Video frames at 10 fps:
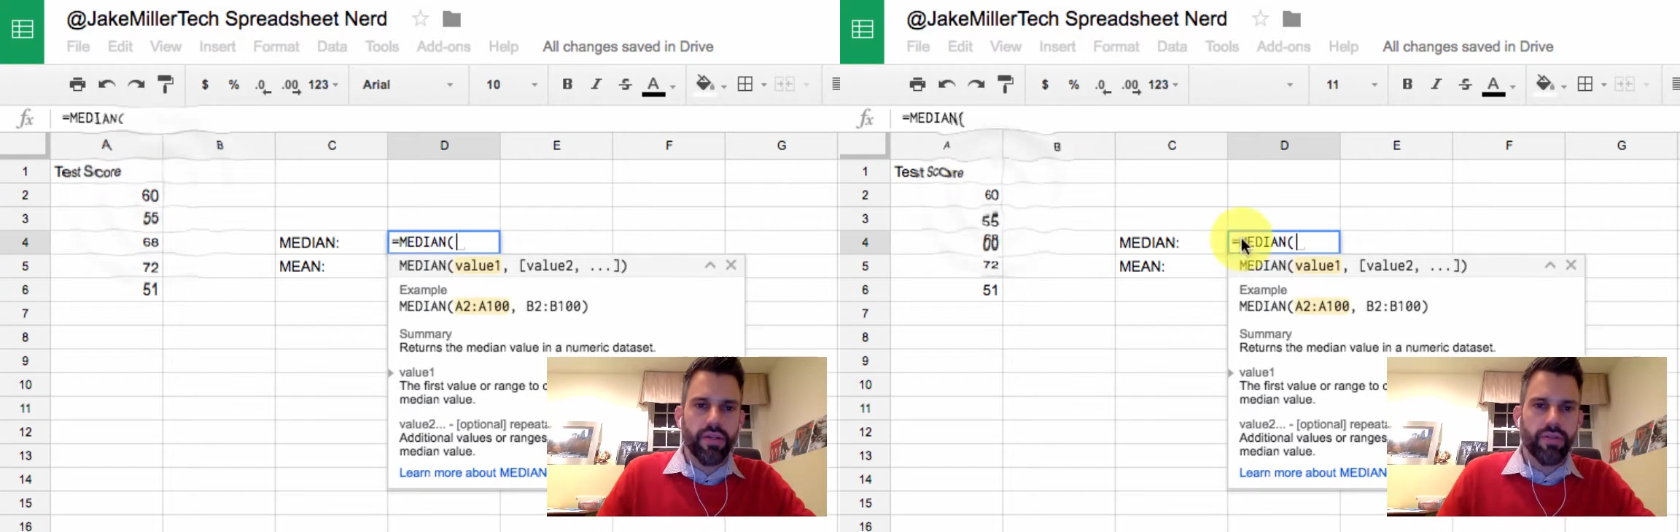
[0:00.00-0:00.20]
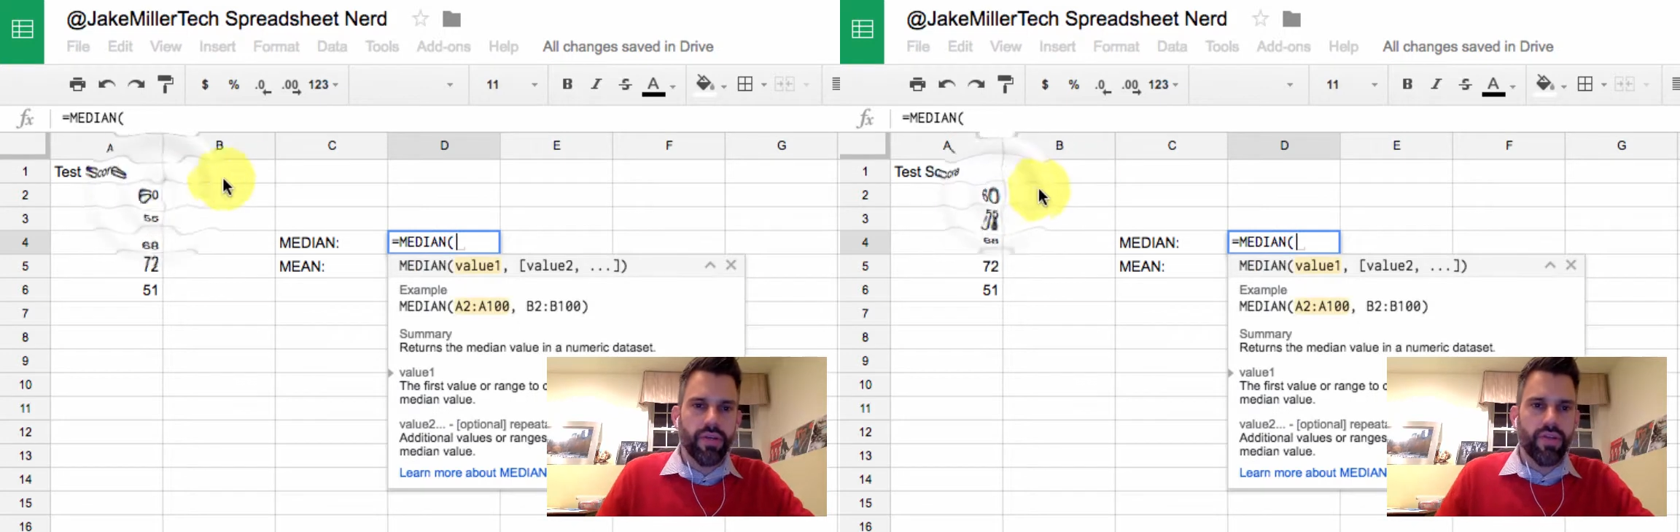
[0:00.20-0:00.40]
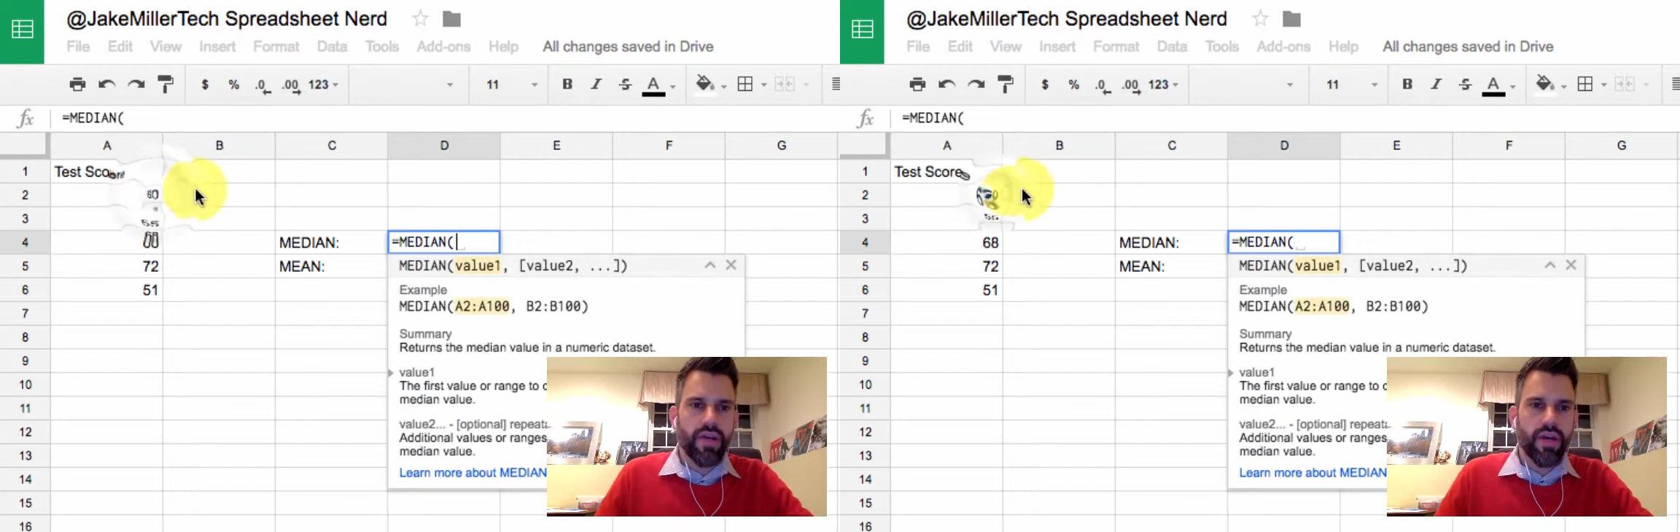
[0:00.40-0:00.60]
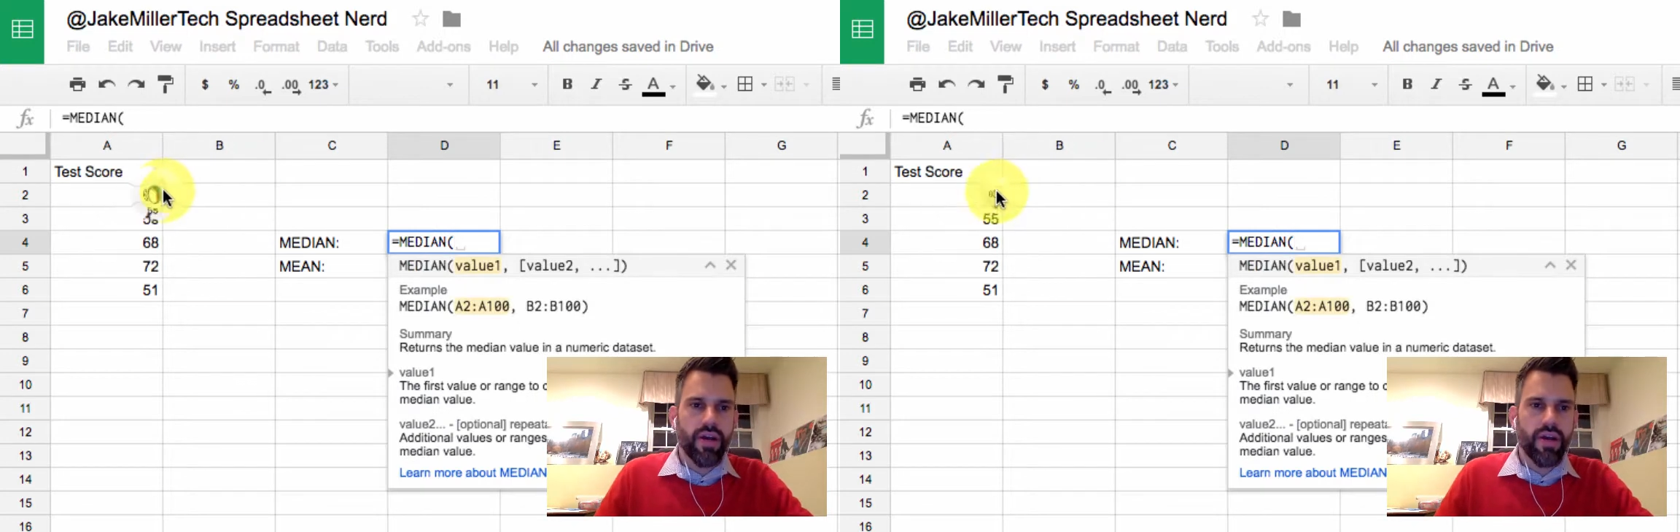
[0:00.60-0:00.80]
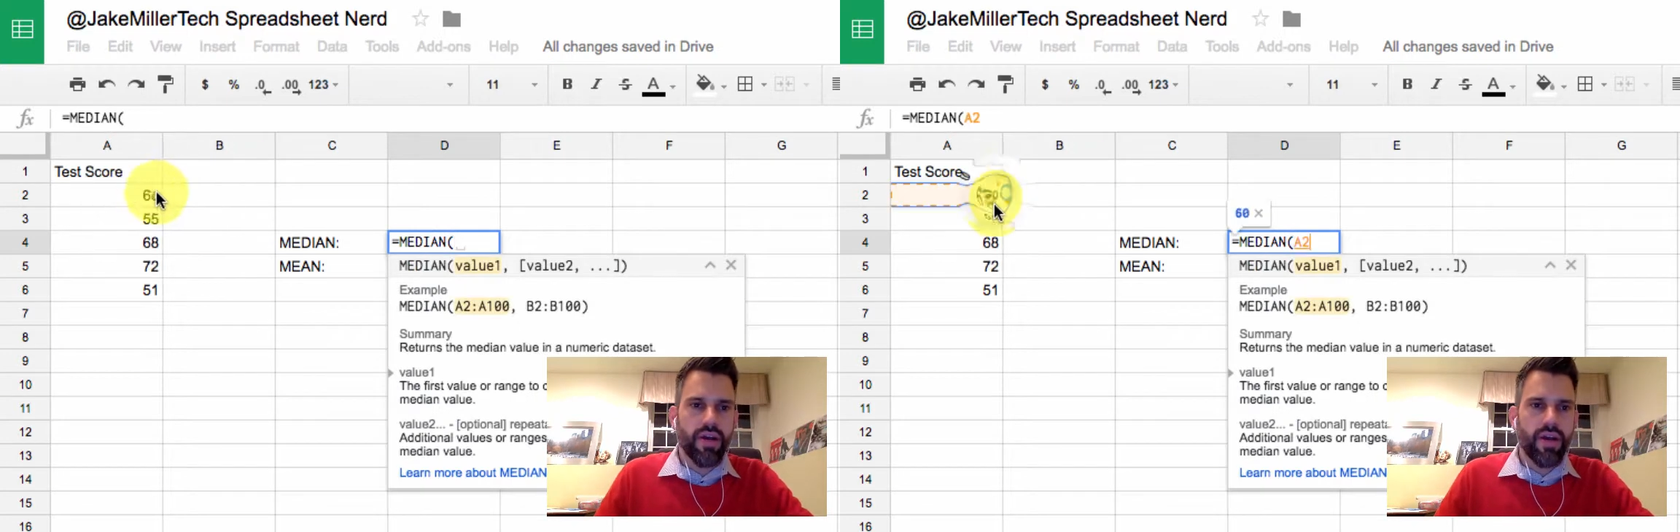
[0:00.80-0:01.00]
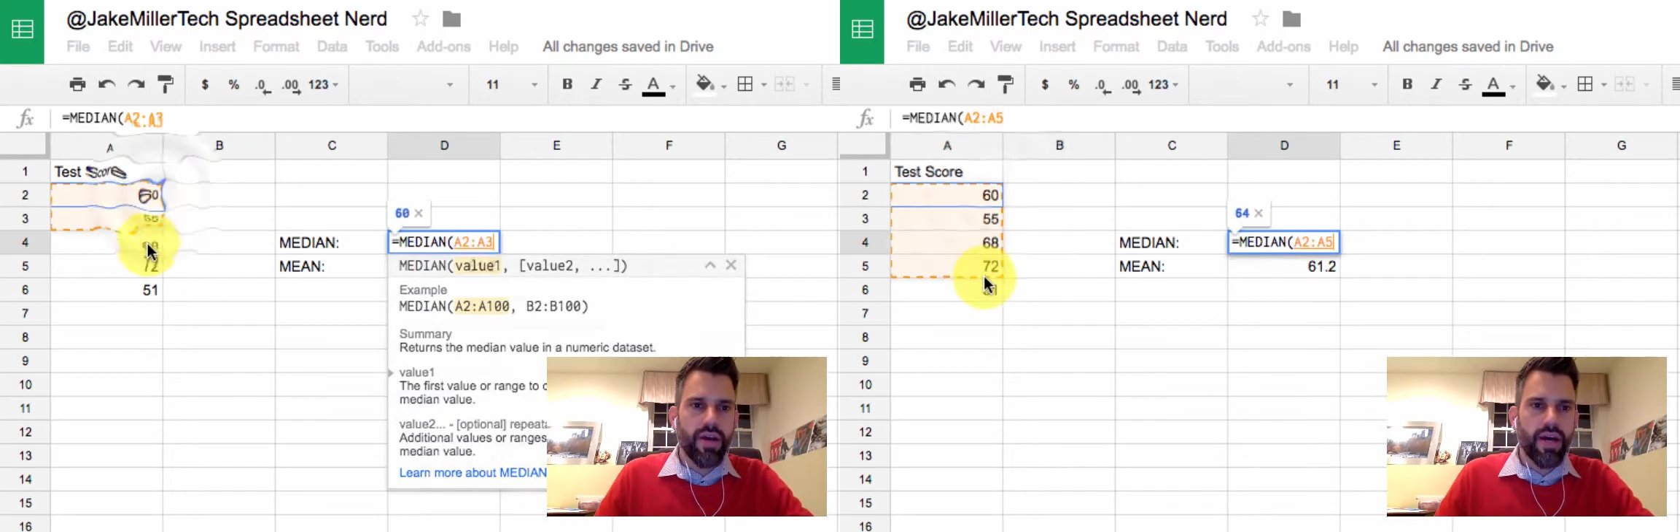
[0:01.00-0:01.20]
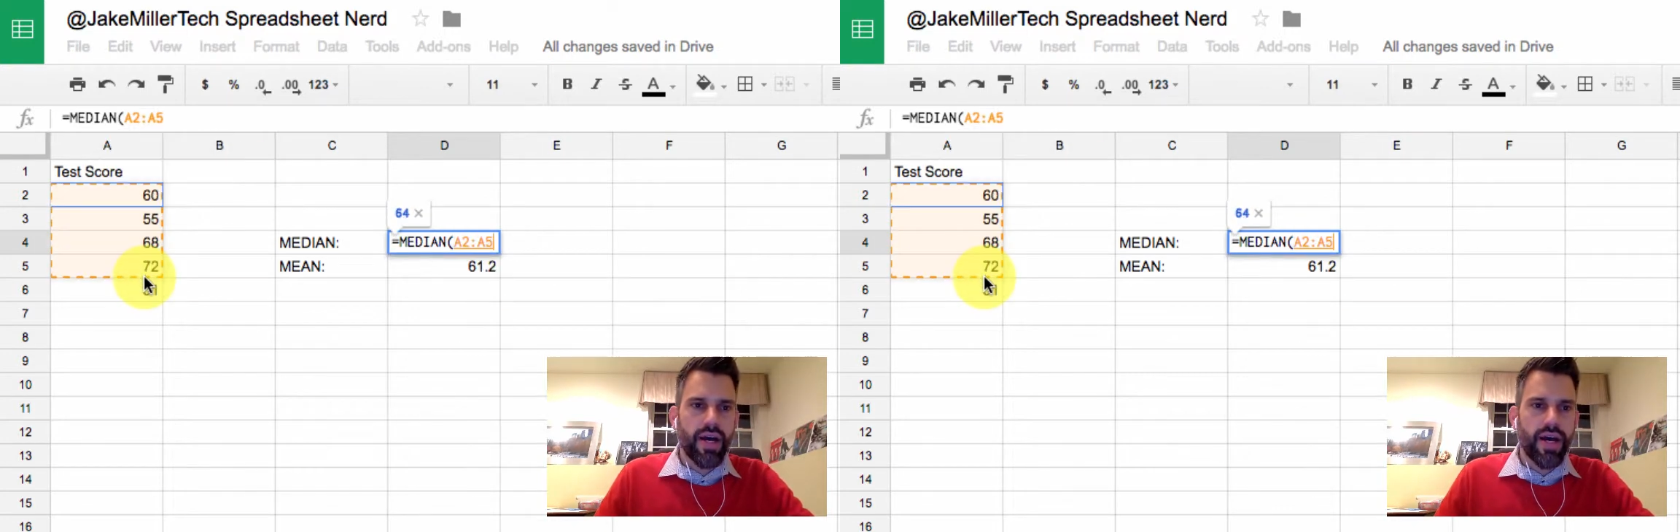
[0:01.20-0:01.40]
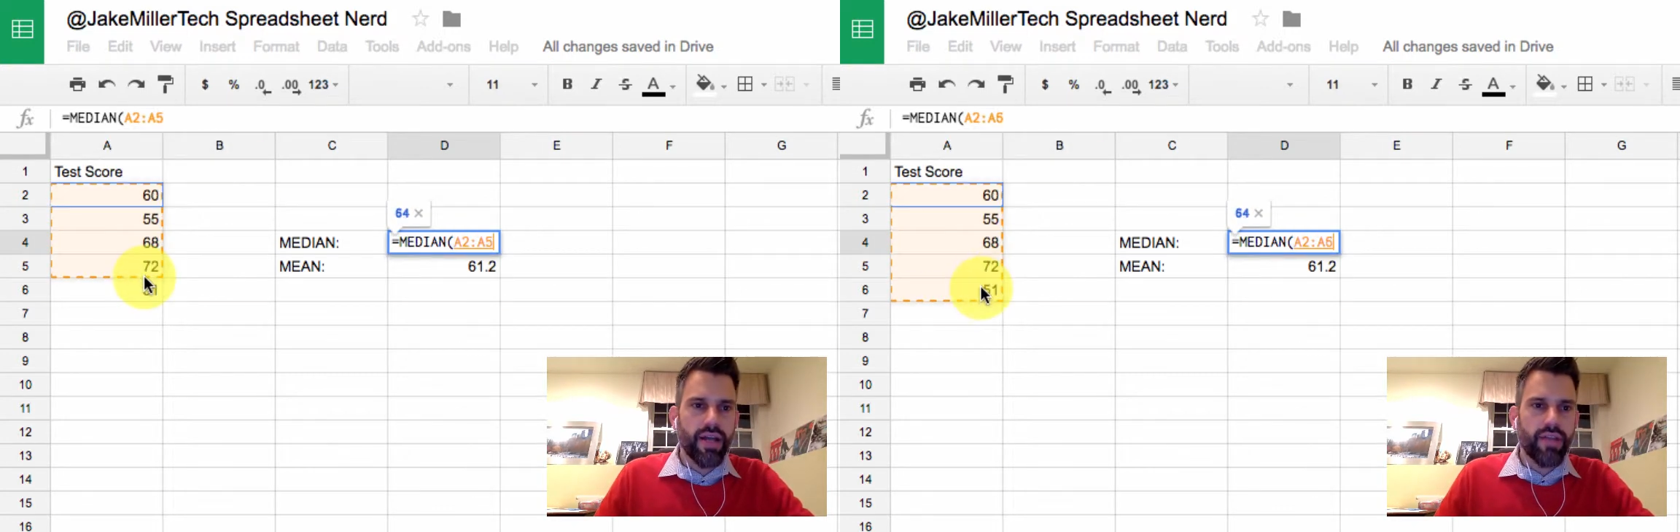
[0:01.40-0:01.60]
it is right there,
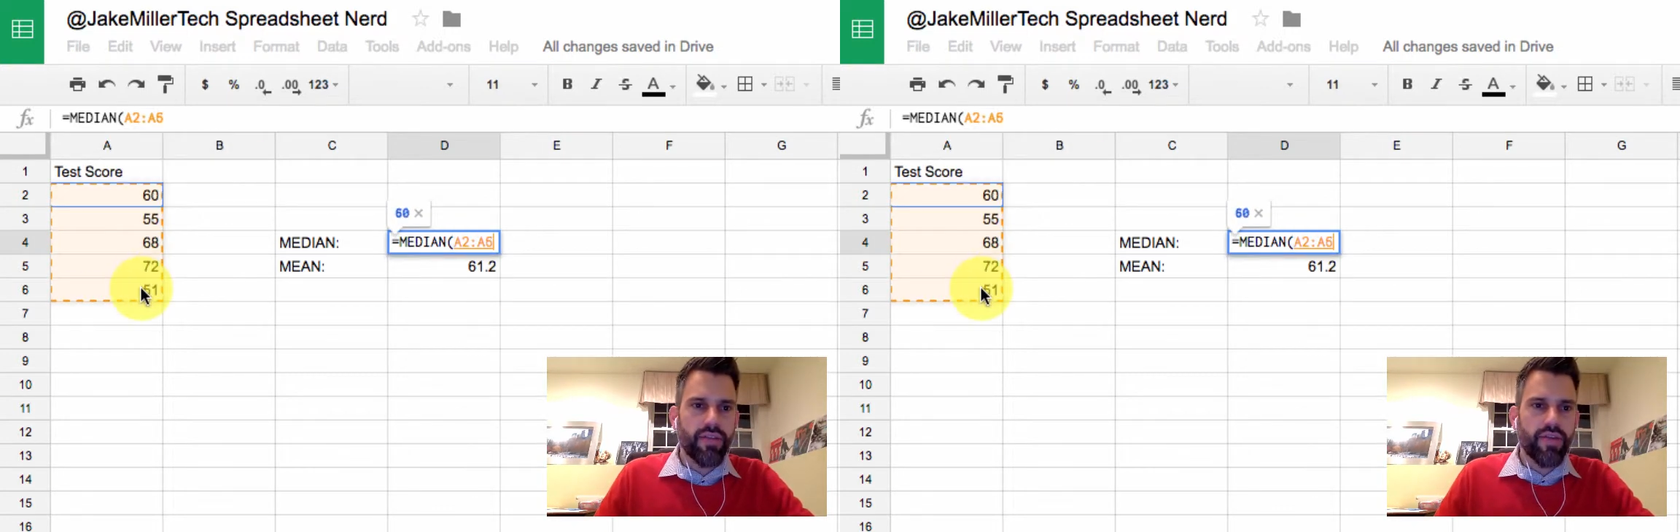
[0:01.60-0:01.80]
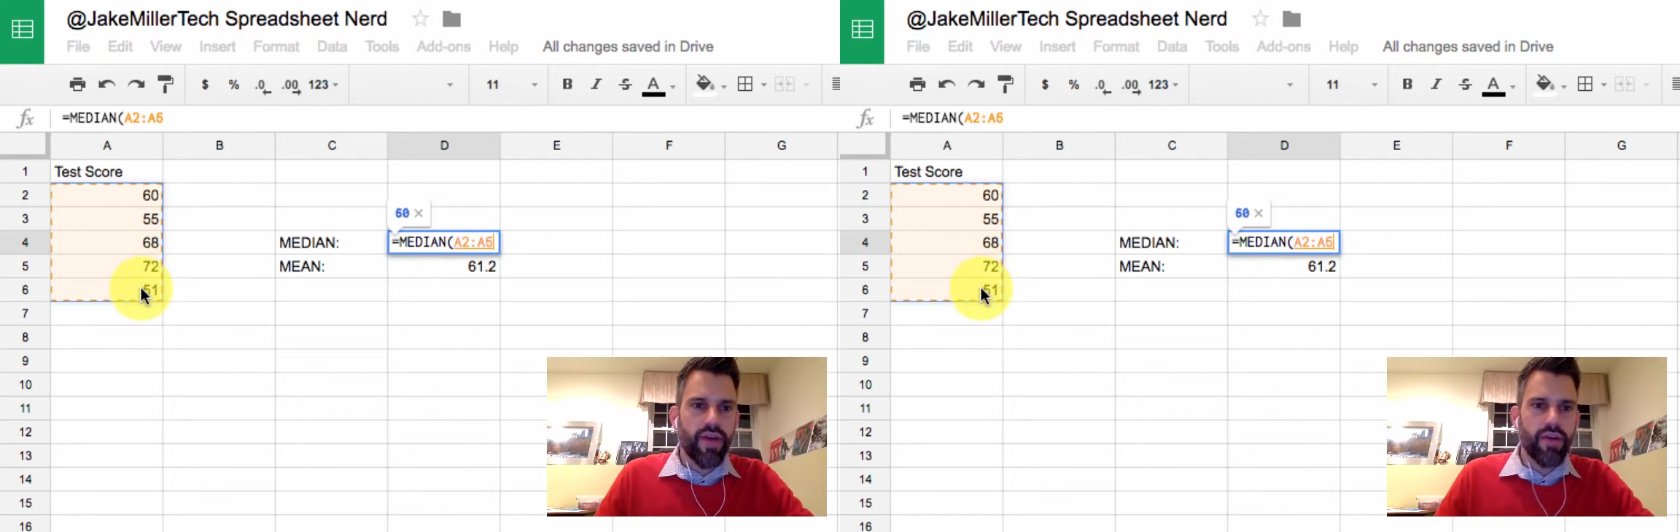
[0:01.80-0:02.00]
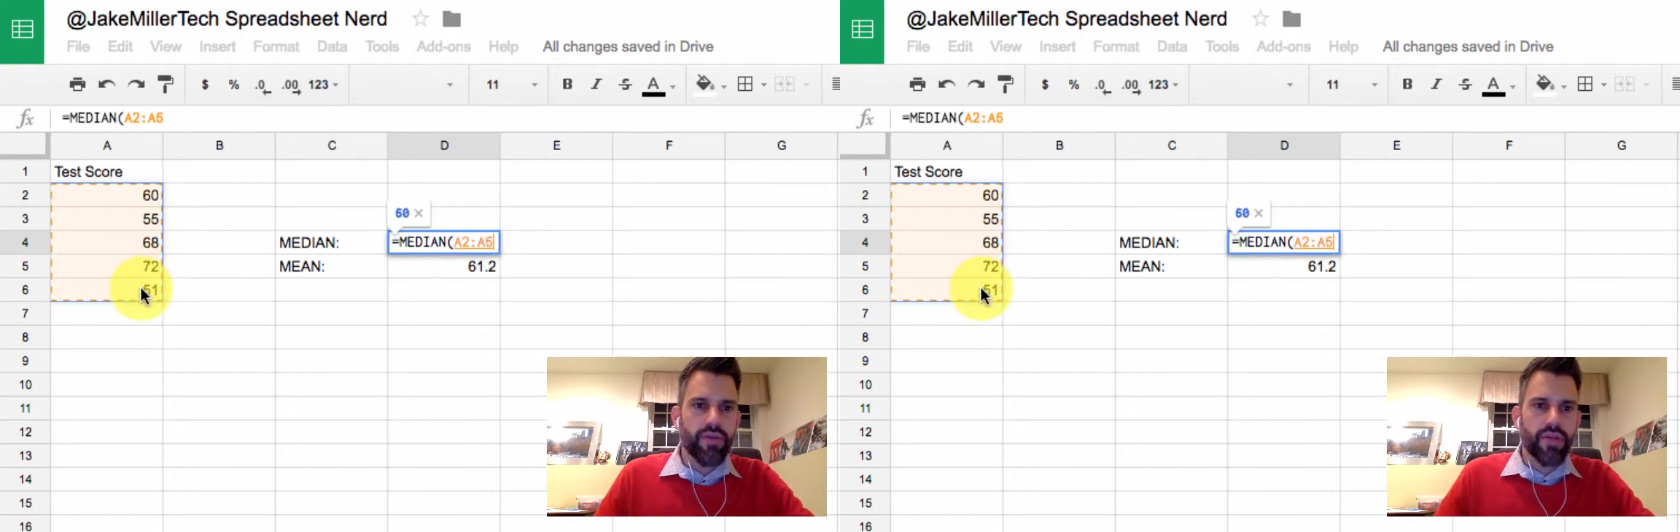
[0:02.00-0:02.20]
highlight the values